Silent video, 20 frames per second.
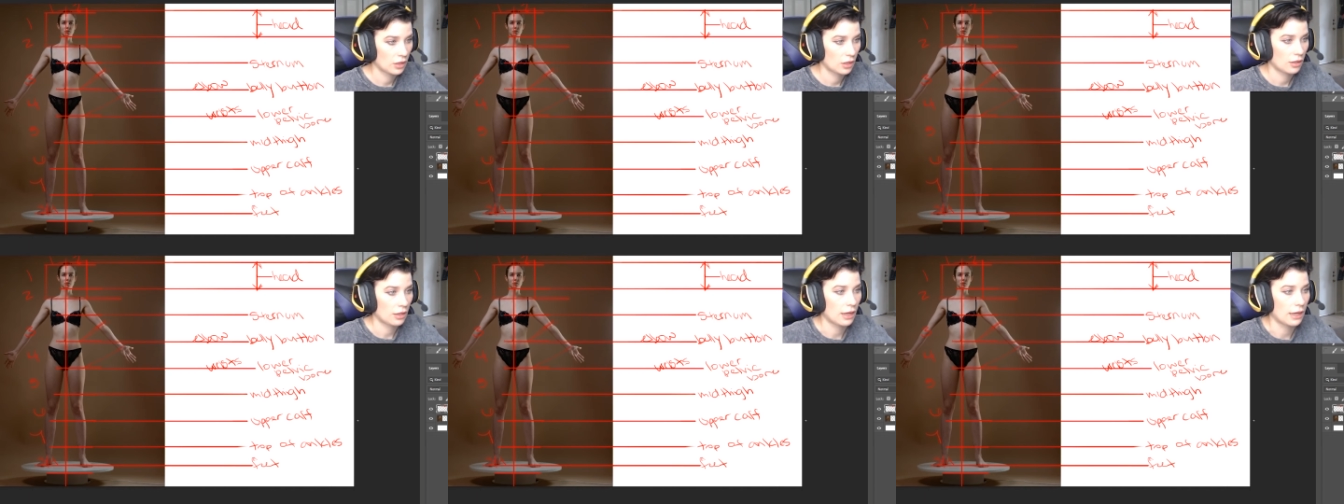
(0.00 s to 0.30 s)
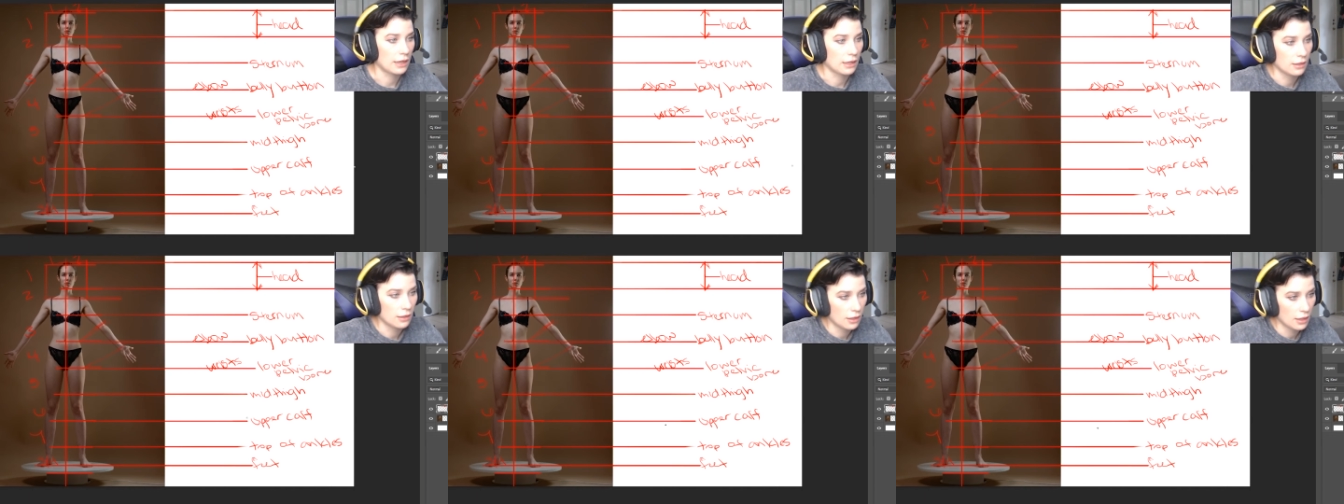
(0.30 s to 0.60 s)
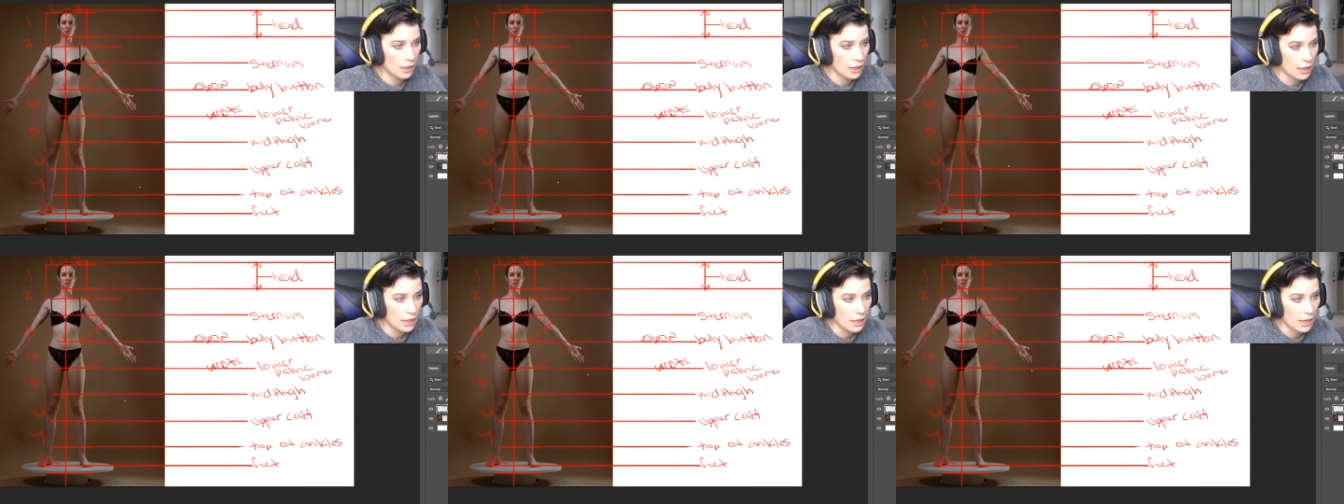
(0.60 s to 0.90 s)
Okay,
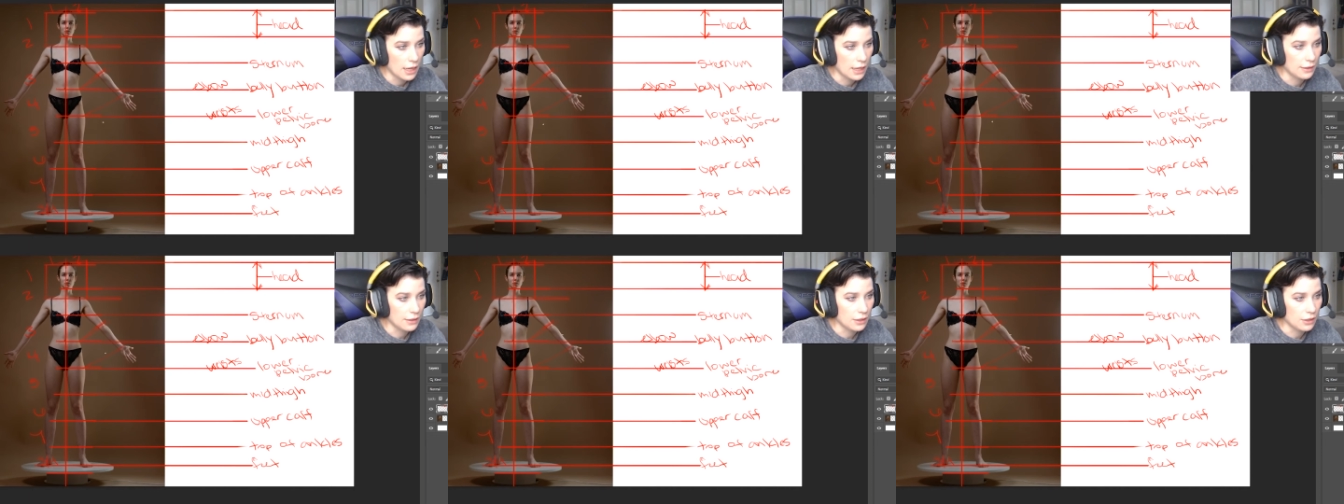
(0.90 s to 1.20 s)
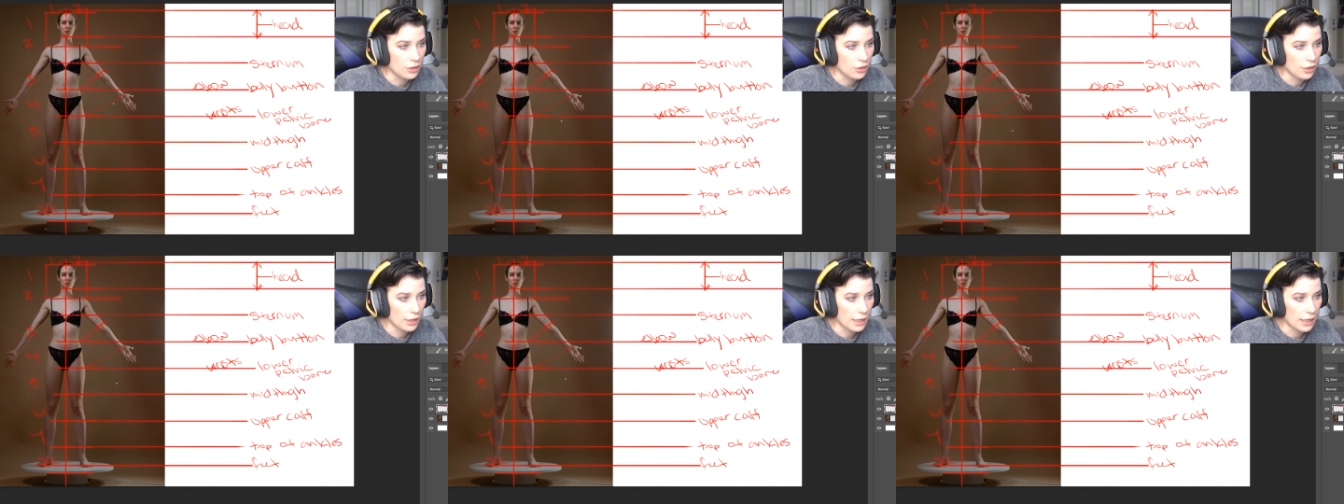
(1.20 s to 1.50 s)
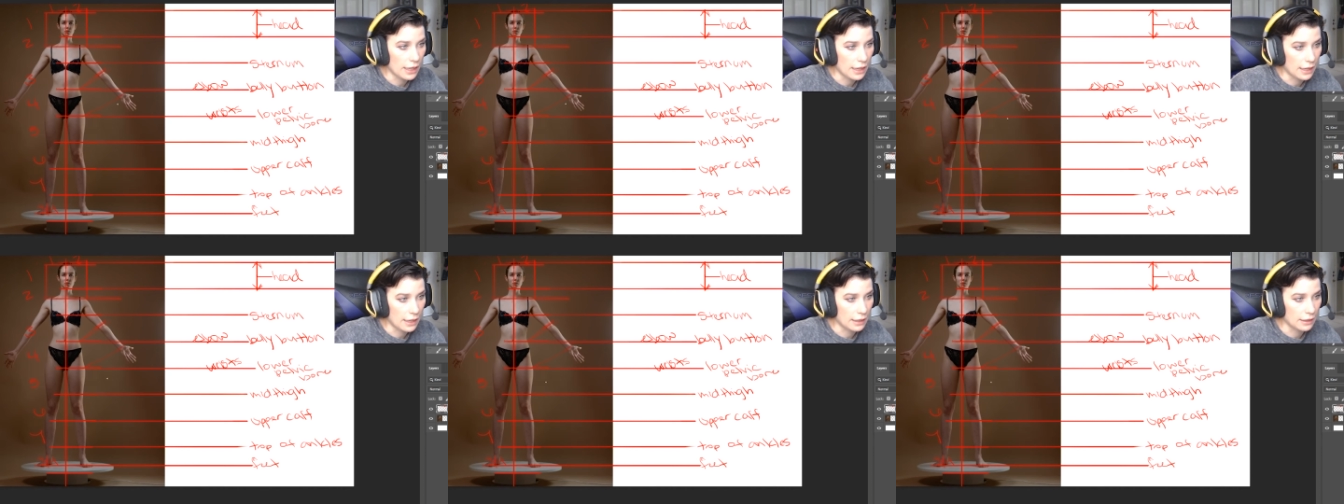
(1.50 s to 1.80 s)
and then your
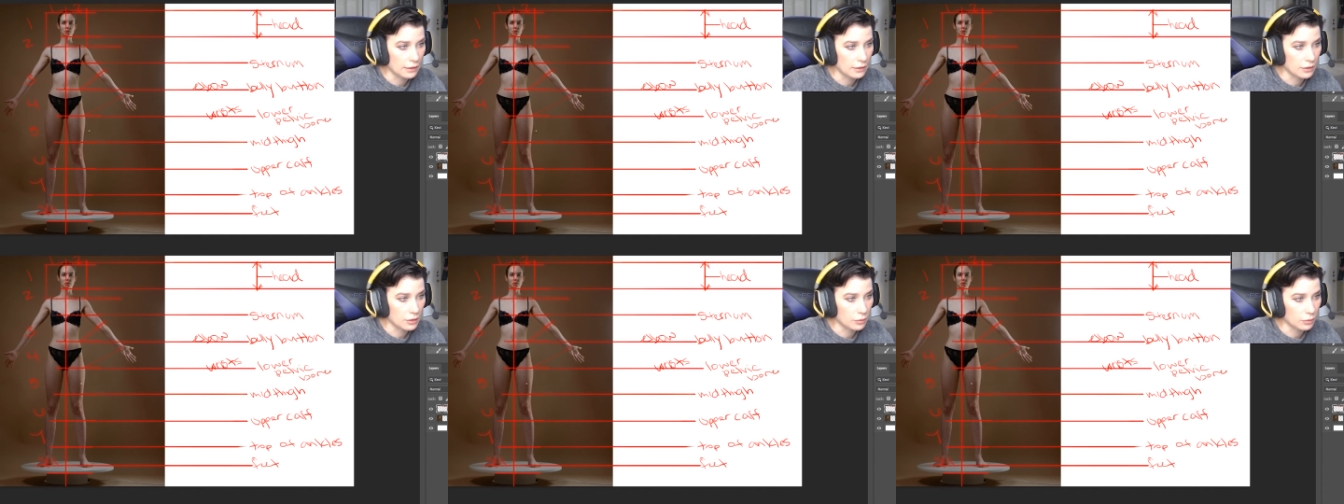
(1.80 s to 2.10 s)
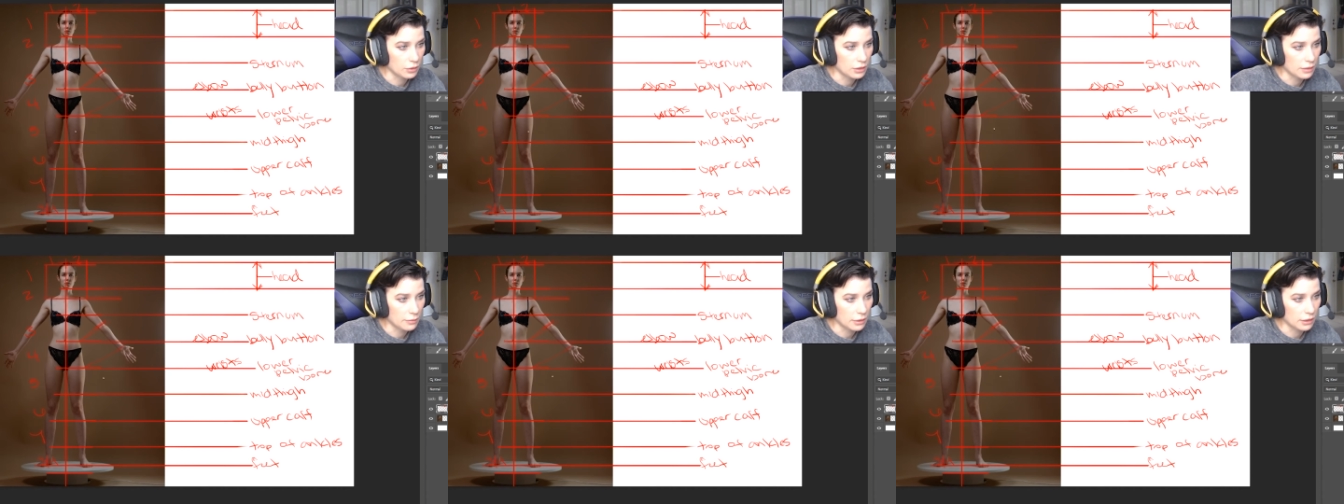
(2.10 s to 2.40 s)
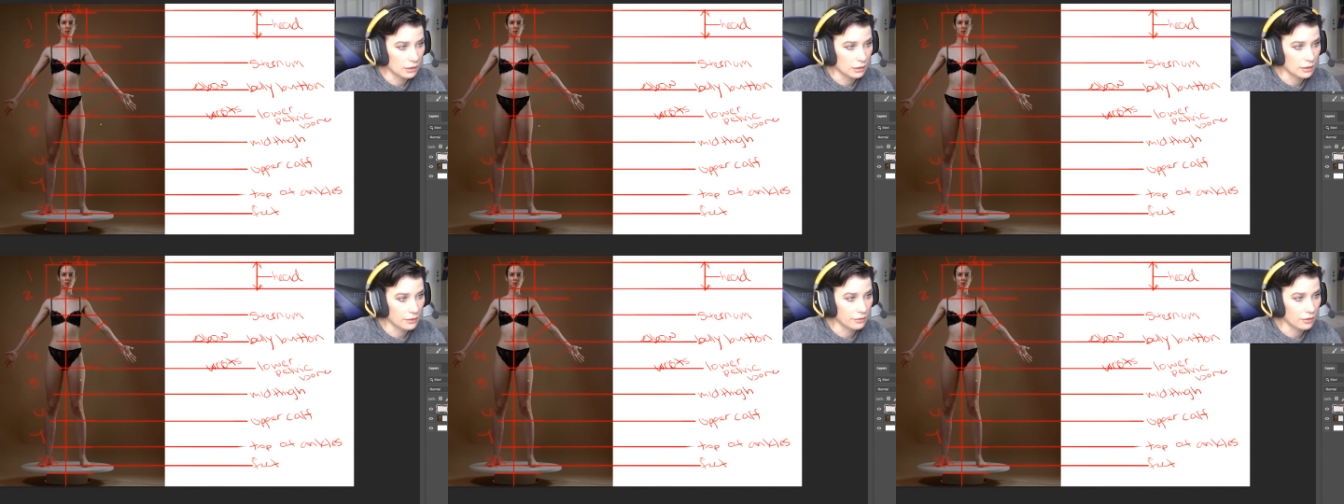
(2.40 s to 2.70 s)
hands will
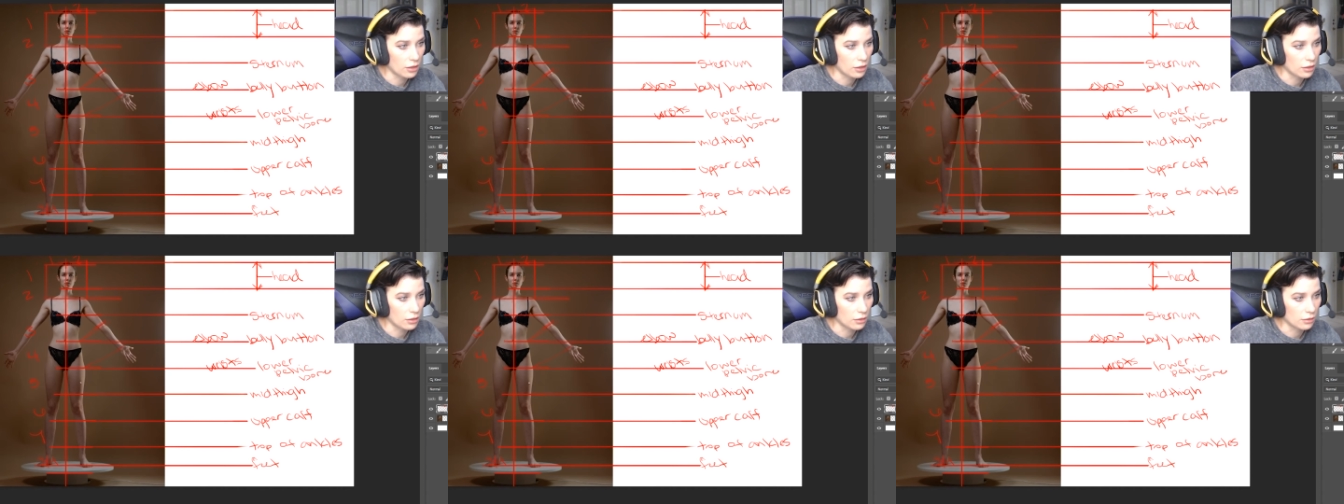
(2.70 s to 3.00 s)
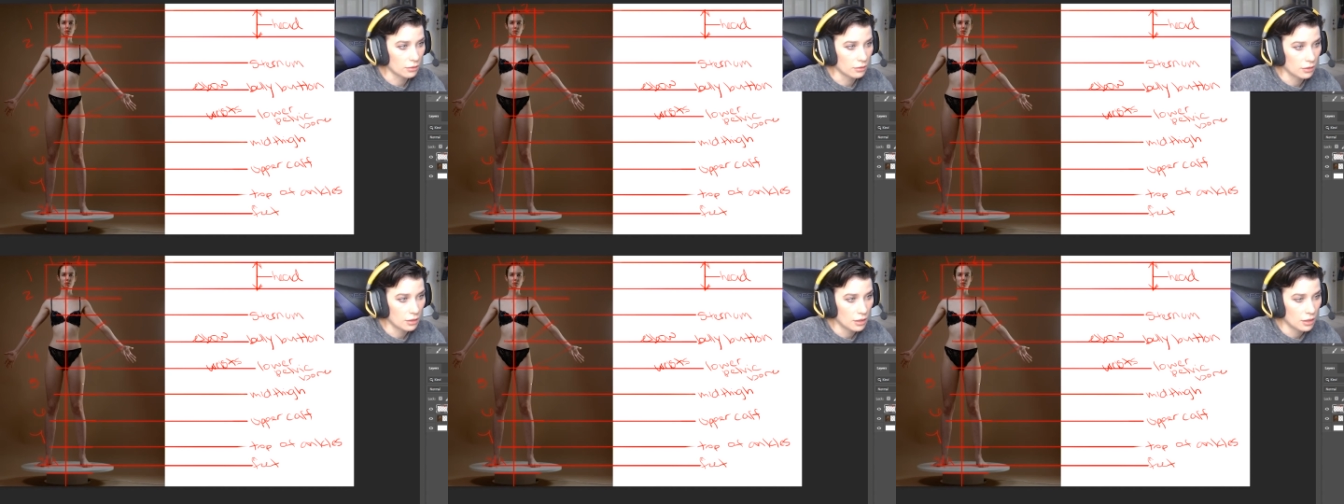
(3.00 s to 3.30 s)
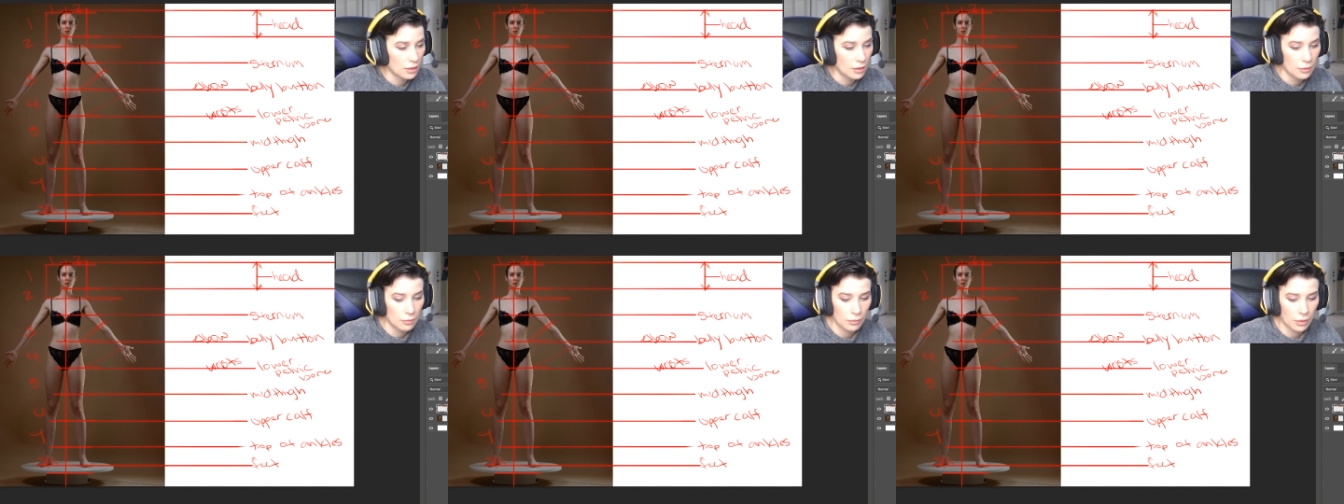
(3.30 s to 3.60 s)
typically fall
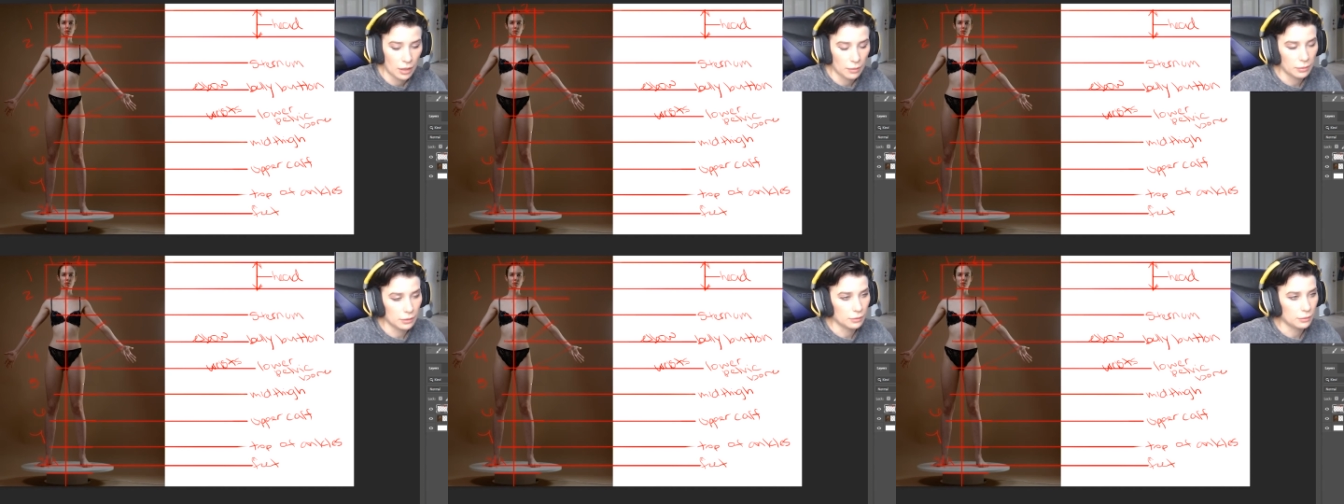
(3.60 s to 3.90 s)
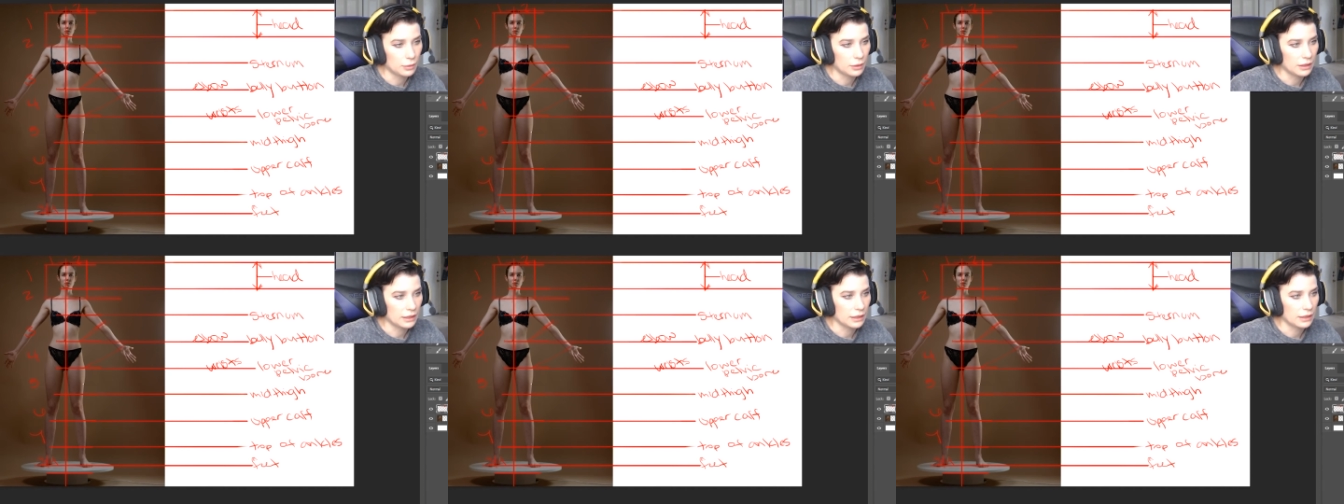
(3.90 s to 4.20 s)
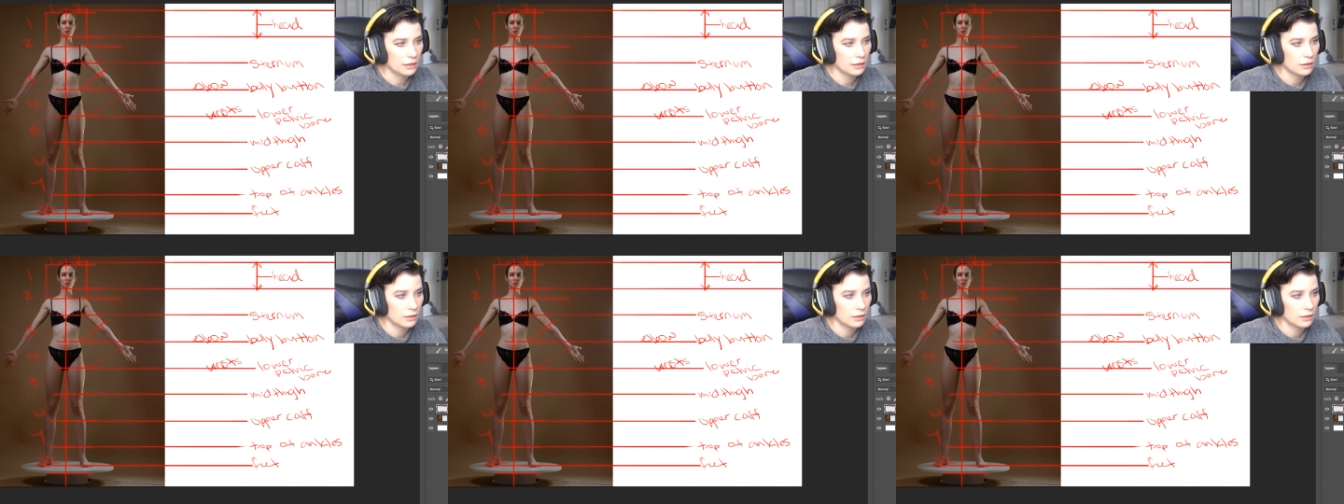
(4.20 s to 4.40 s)
probably